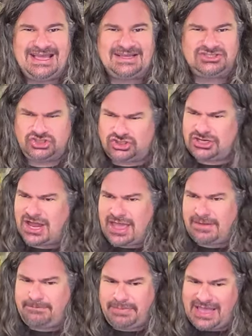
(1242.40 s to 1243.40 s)
should
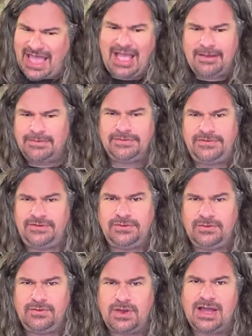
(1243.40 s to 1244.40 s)
I be able
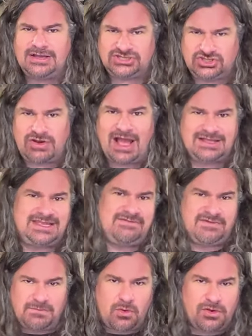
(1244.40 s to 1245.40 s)
to extract
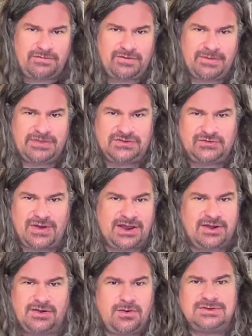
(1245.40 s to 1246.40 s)
even more from this
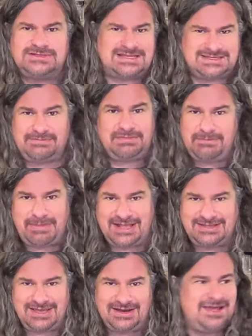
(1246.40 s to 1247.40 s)
record, or is that simply
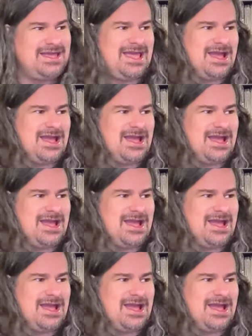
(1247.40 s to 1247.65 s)
baked in?